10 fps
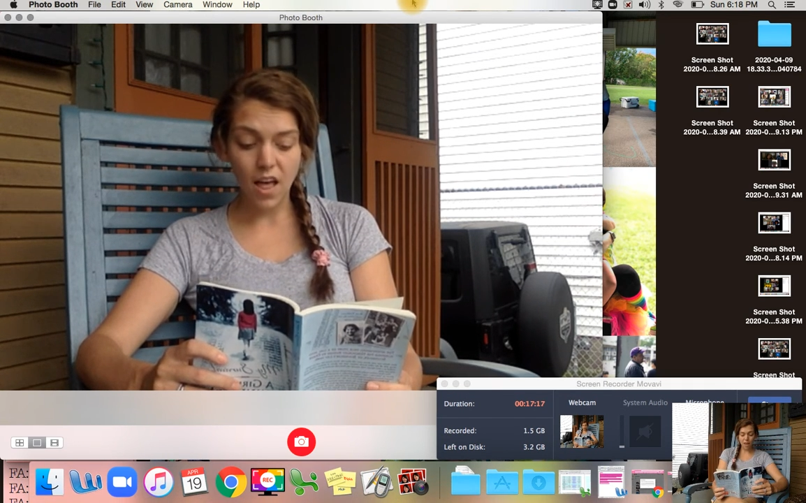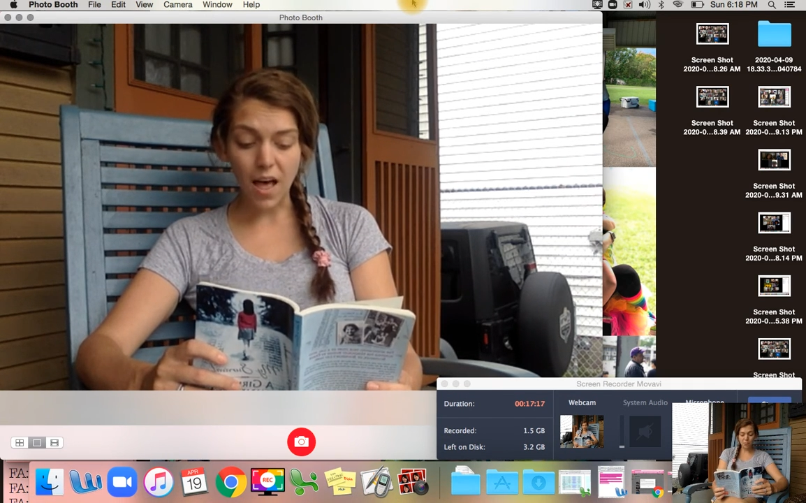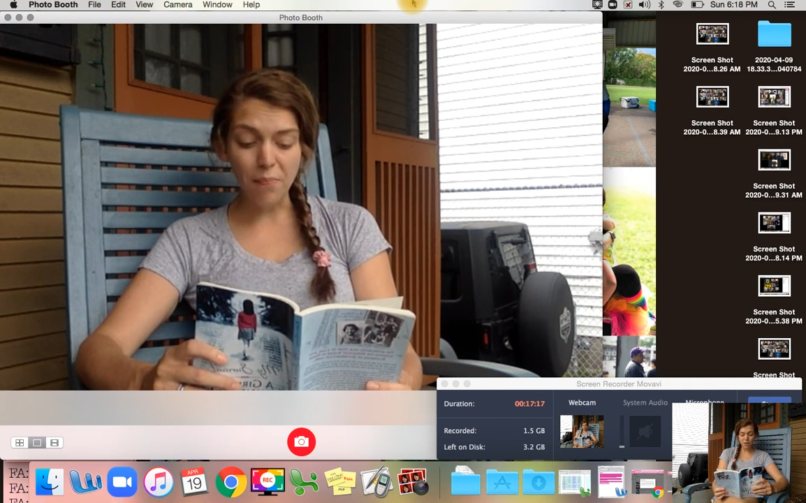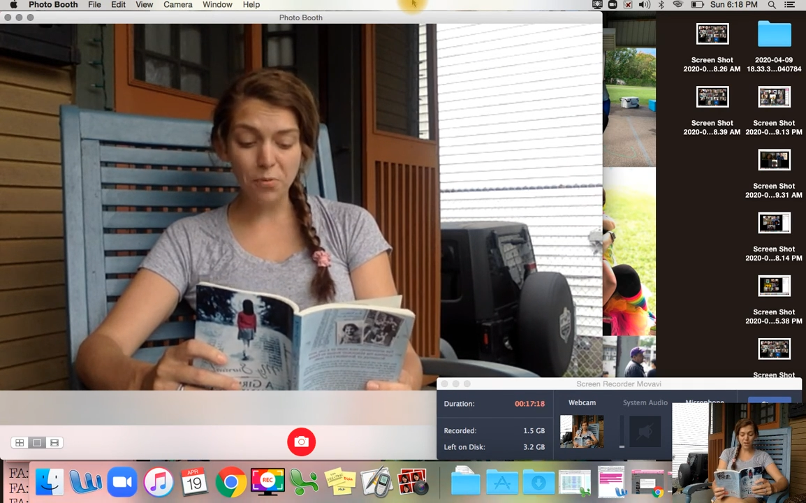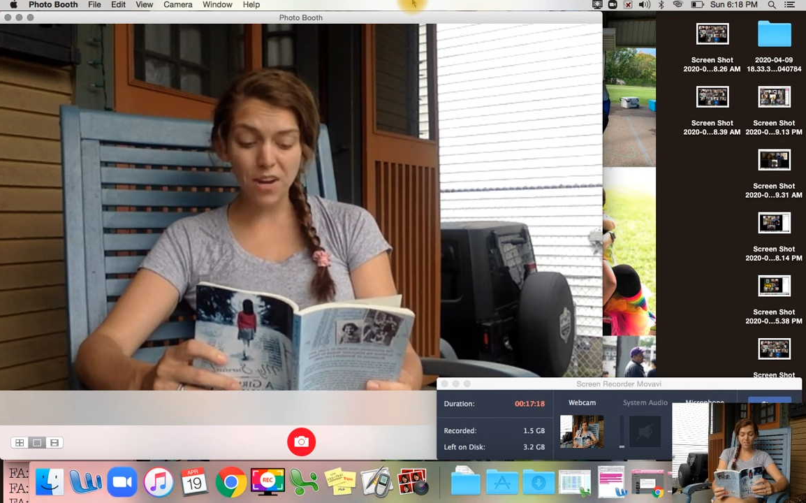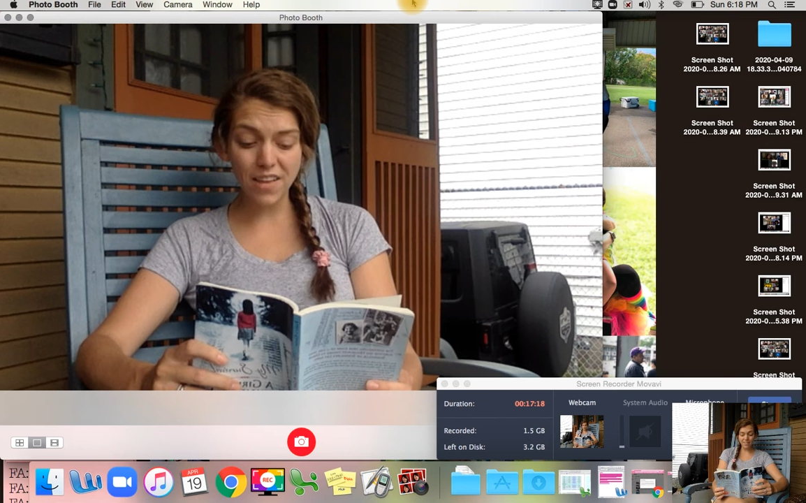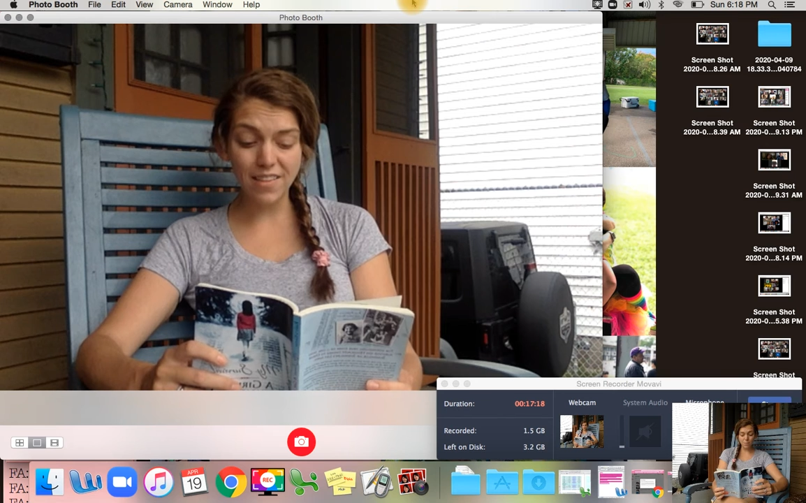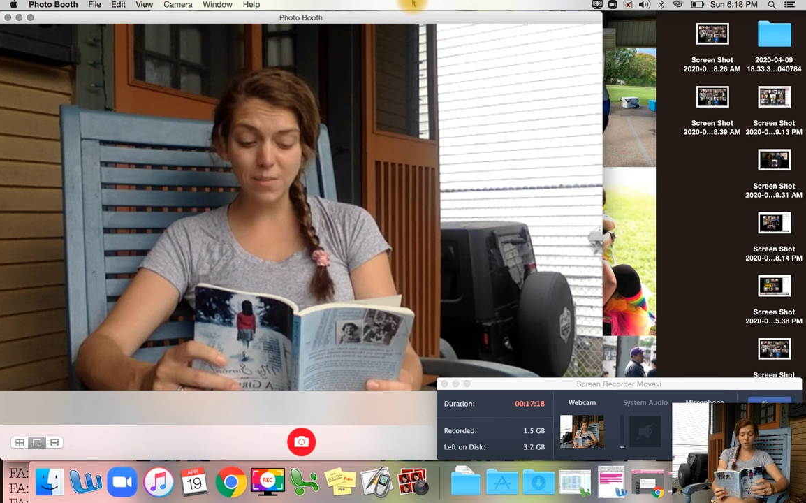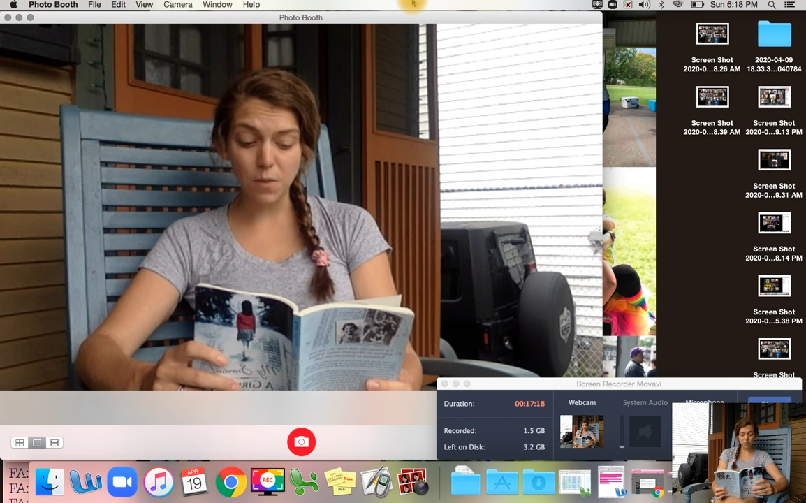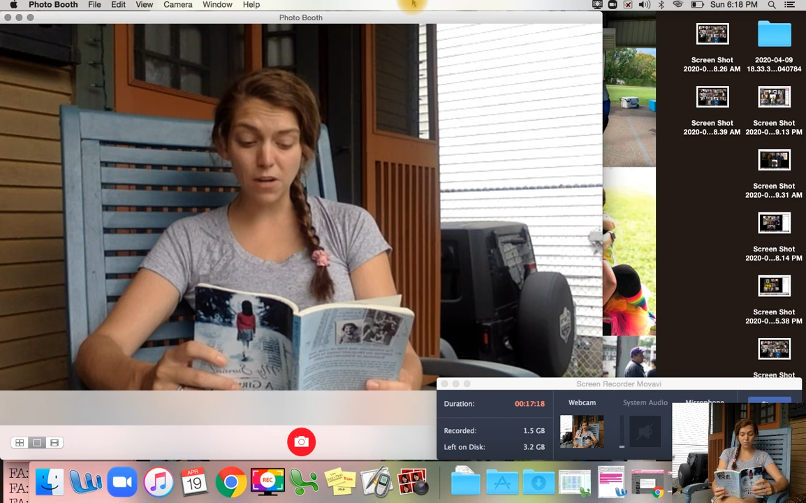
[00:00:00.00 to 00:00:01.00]
Operating
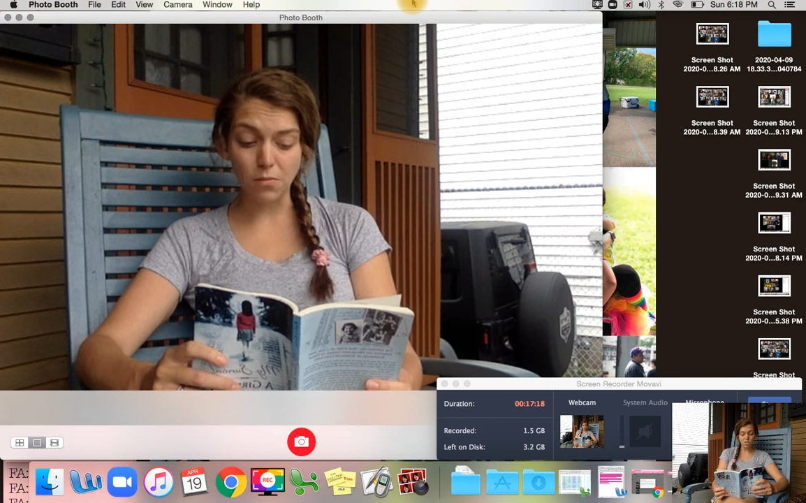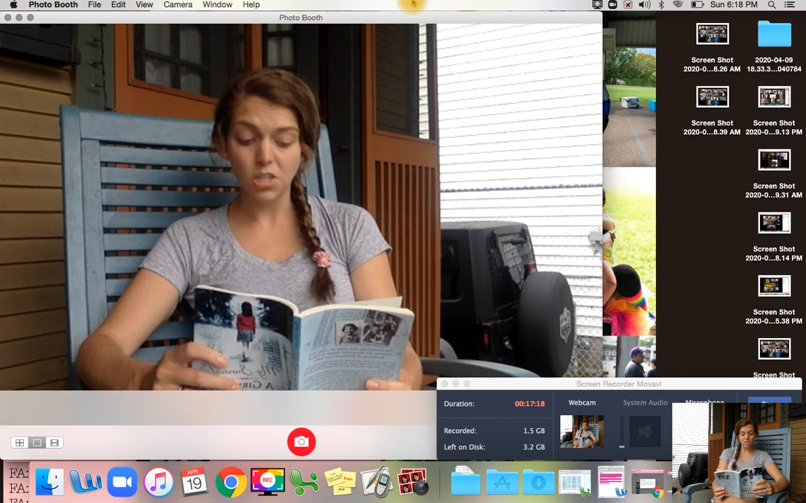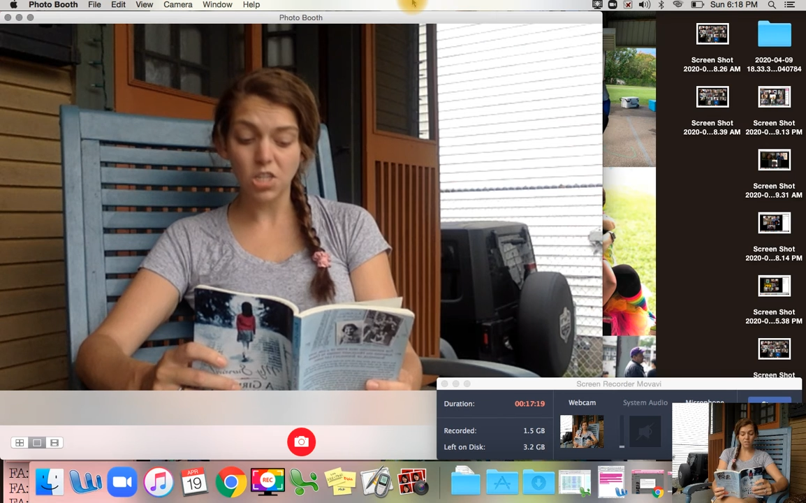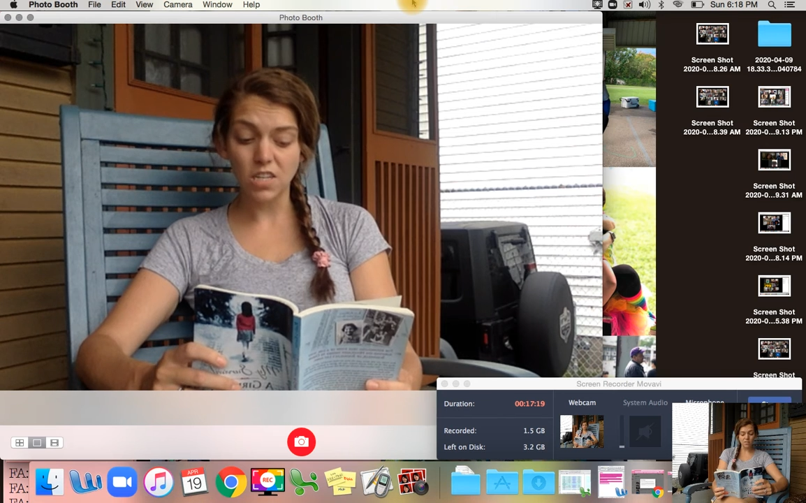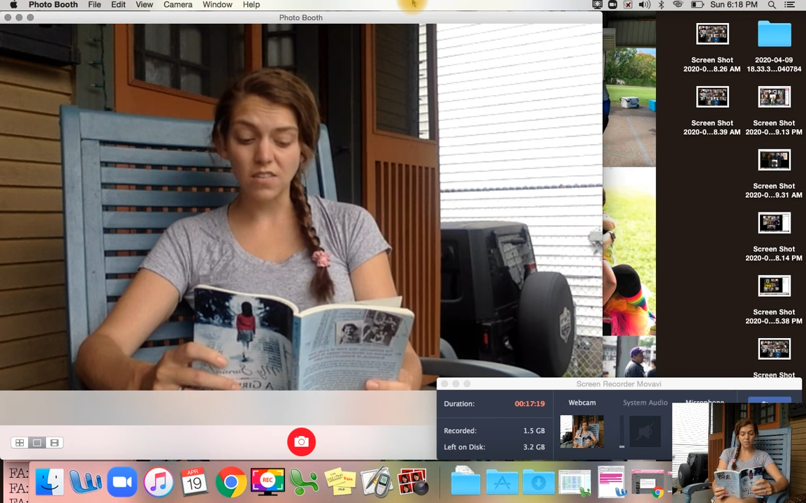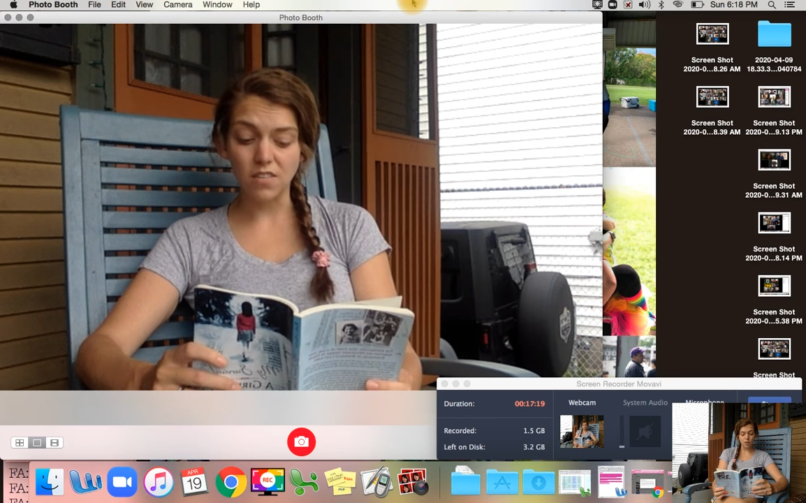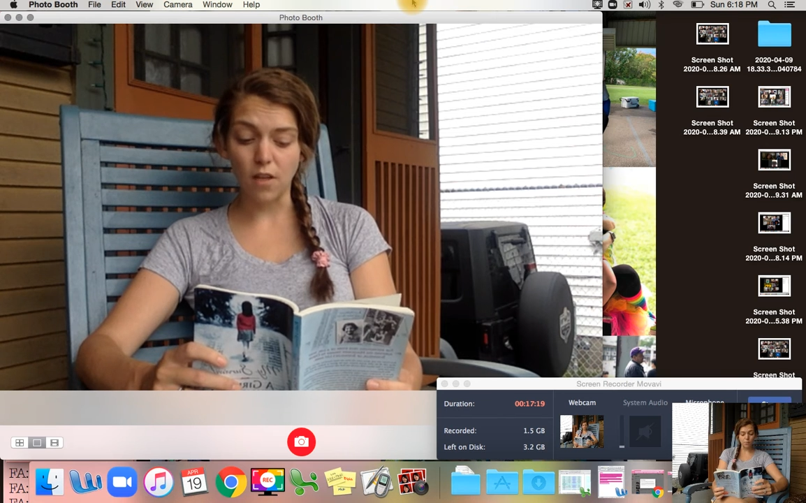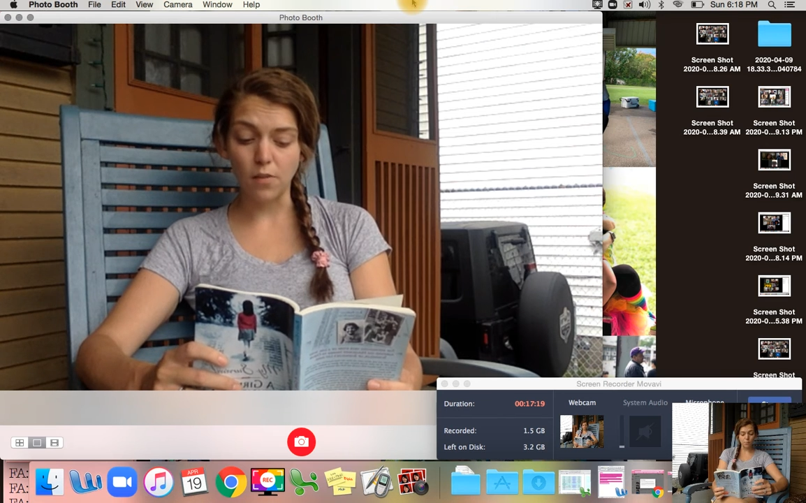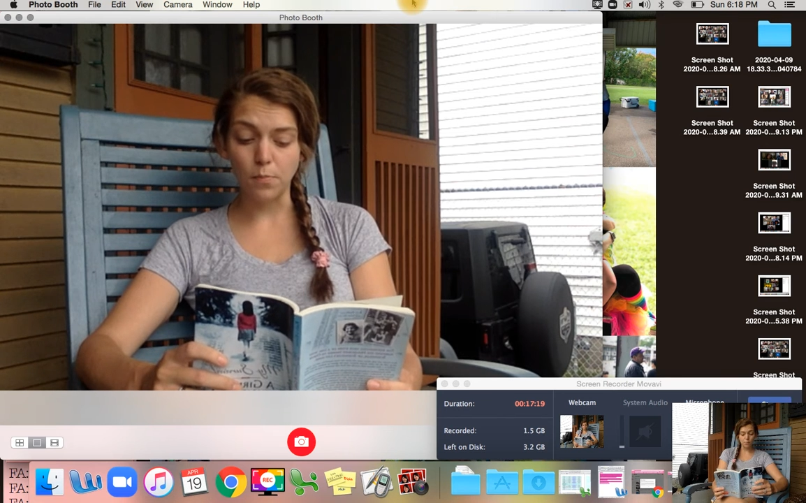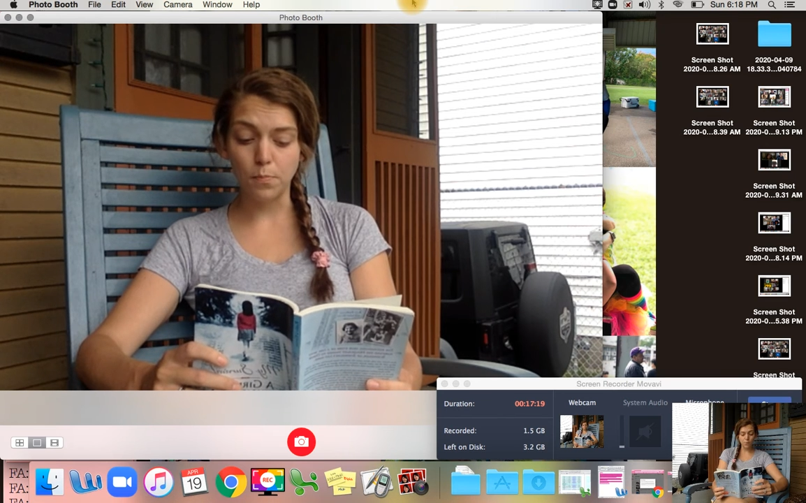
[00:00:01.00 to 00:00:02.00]
these bigger machines
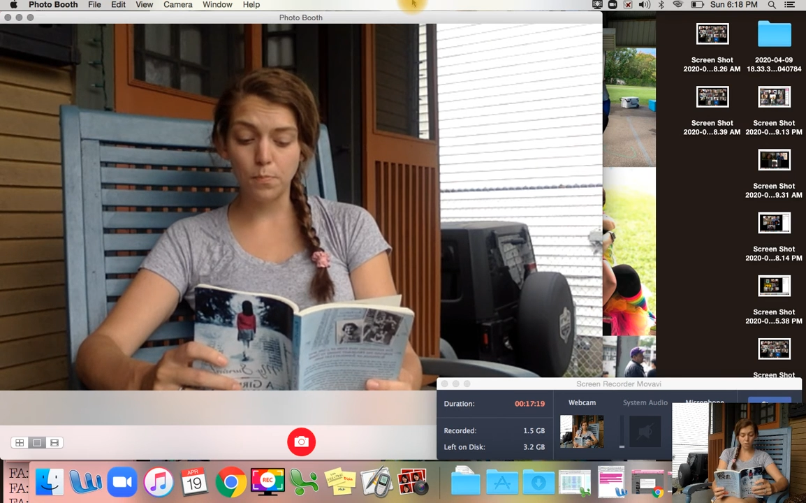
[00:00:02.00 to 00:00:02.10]
involved